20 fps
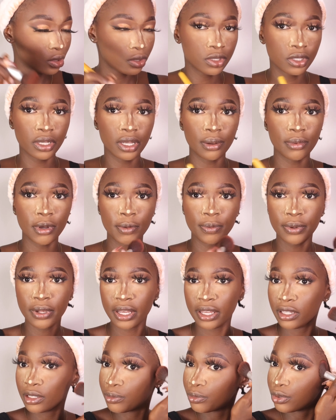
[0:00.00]
So yeah, I'm
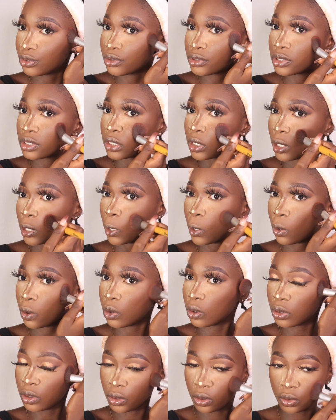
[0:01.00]
applying the bronzer
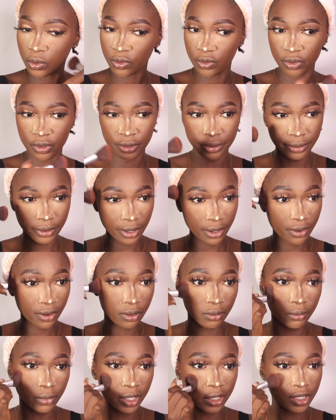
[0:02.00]
all over
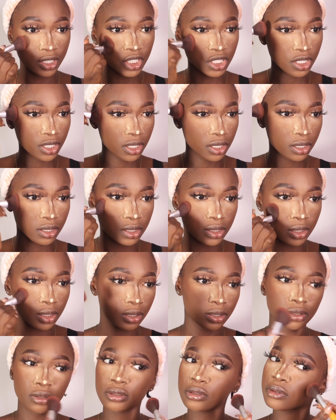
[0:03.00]
around my cheeks
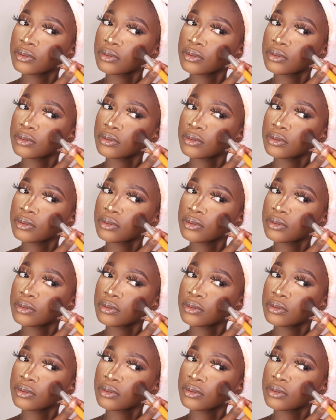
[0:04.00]
and